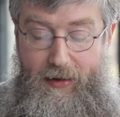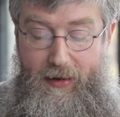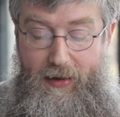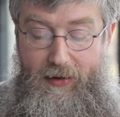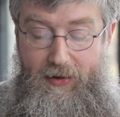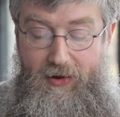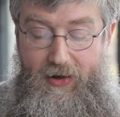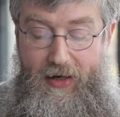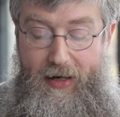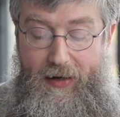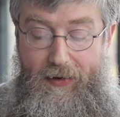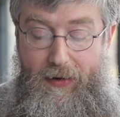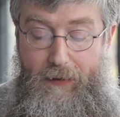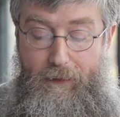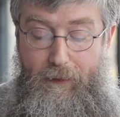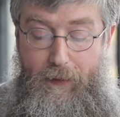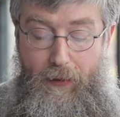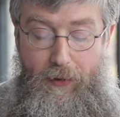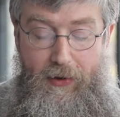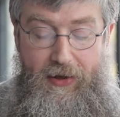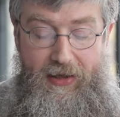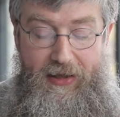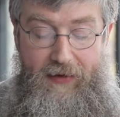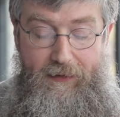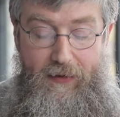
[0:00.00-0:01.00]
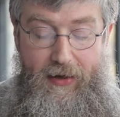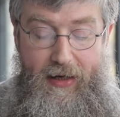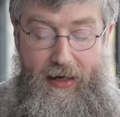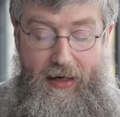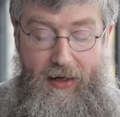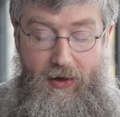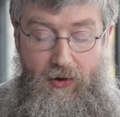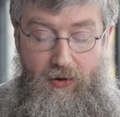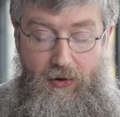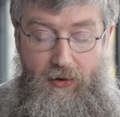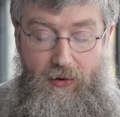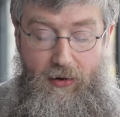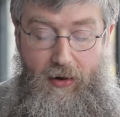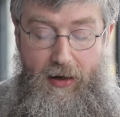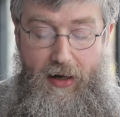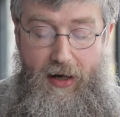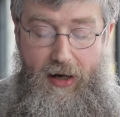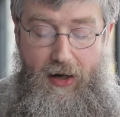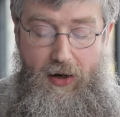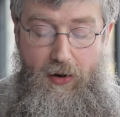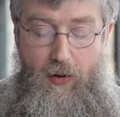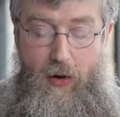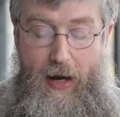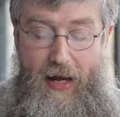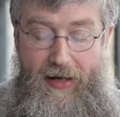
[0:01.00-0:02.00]
She had the voice of an angel
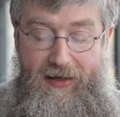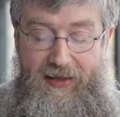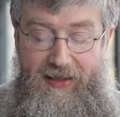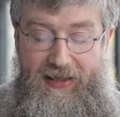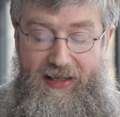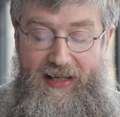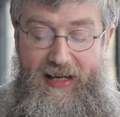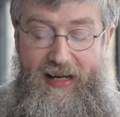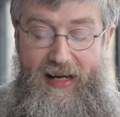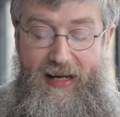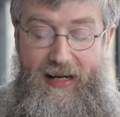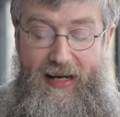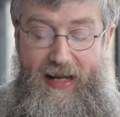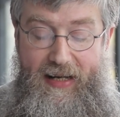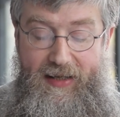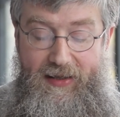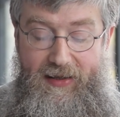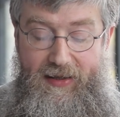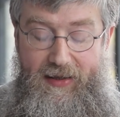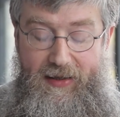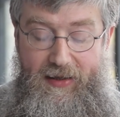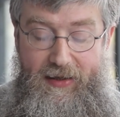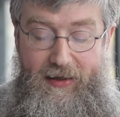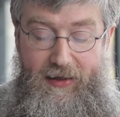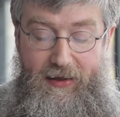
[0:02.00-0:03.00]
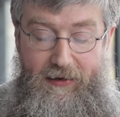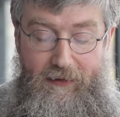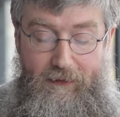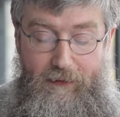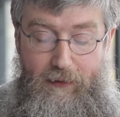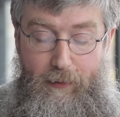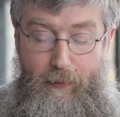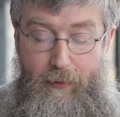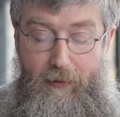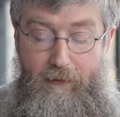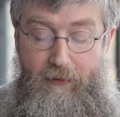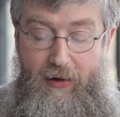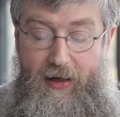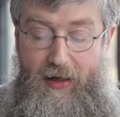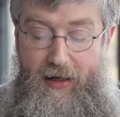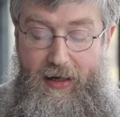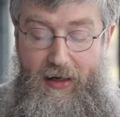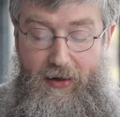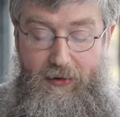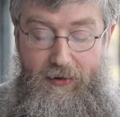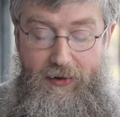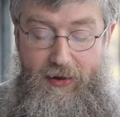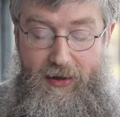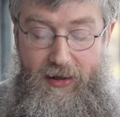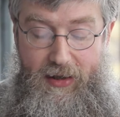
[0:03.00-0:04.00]
who had singing lessons from a really
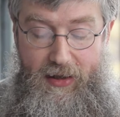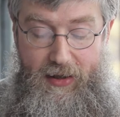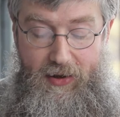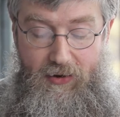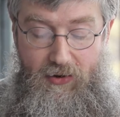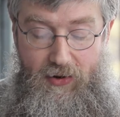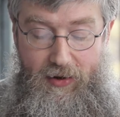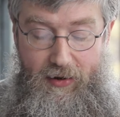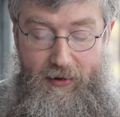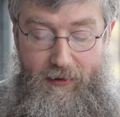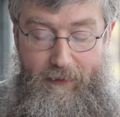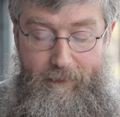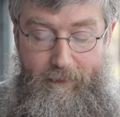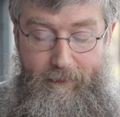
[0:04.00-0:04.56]
good teacher.